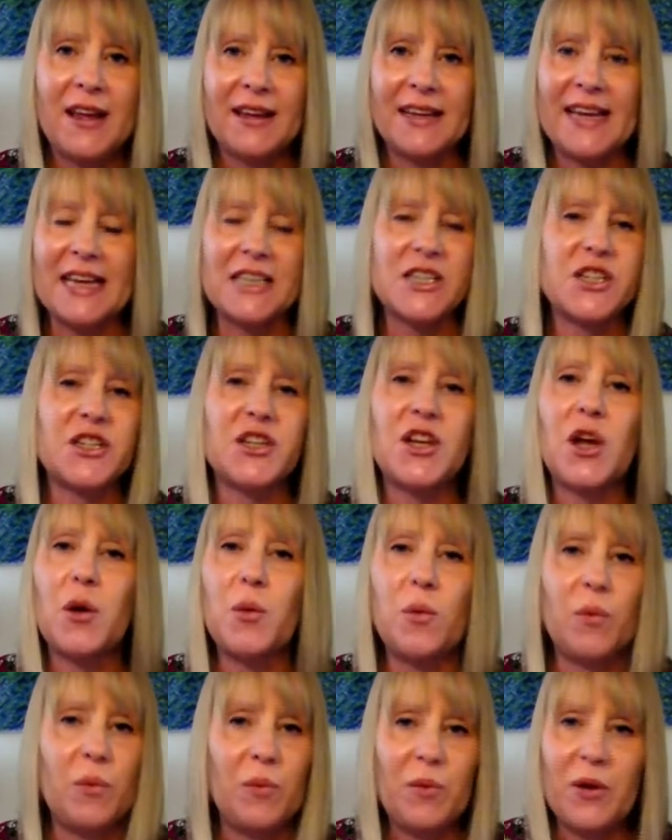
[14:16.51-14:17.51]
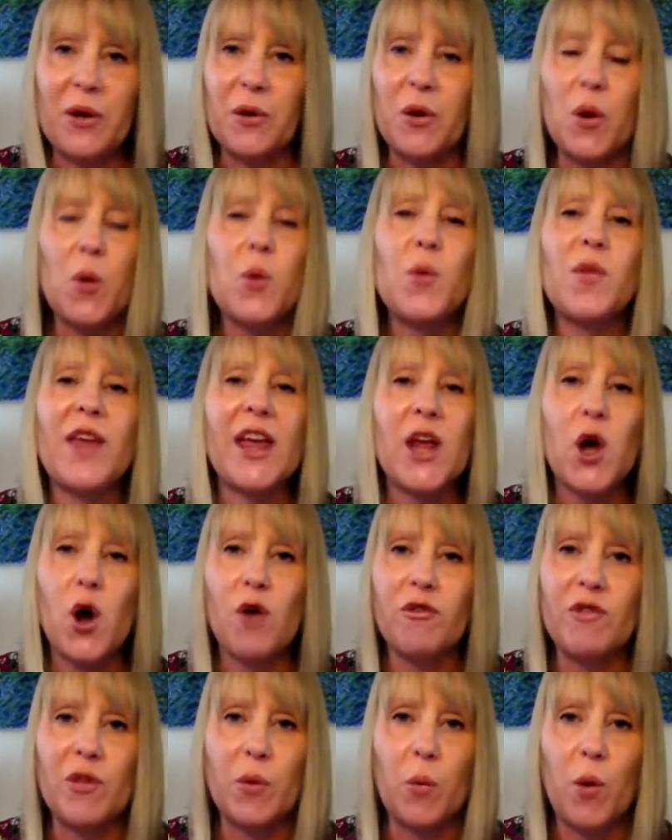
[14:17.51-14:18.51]
get to know who they
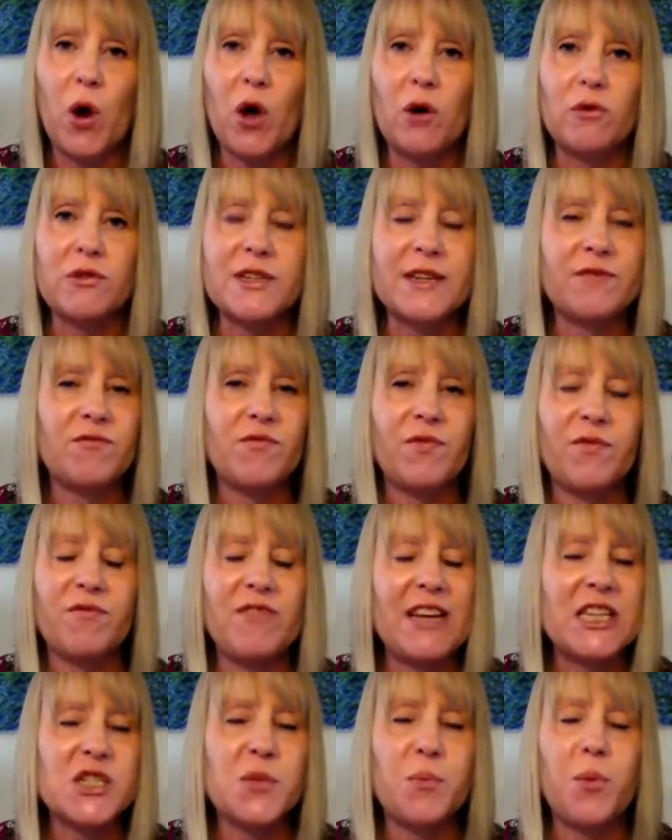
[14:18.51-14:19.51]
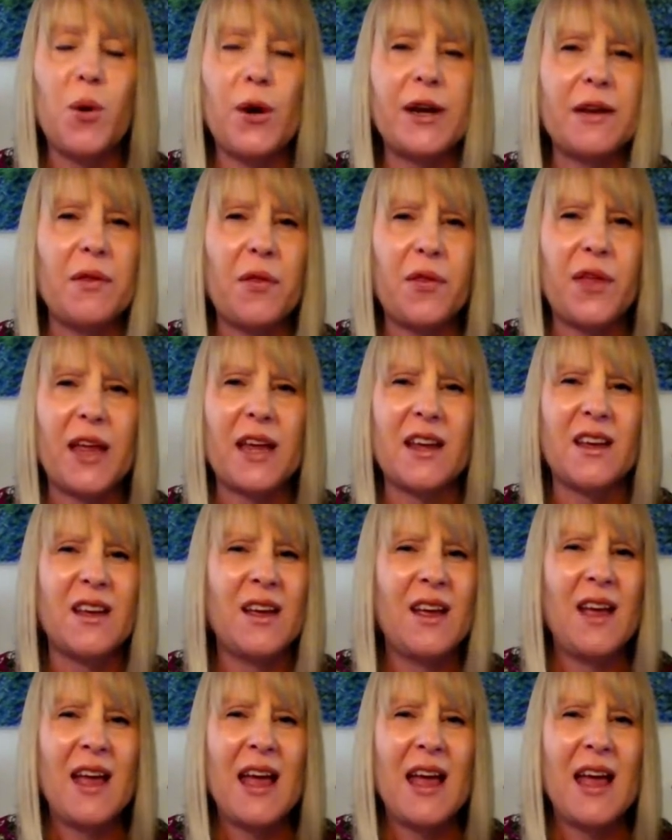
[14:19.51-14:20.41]
are in the world, and reach a point and think,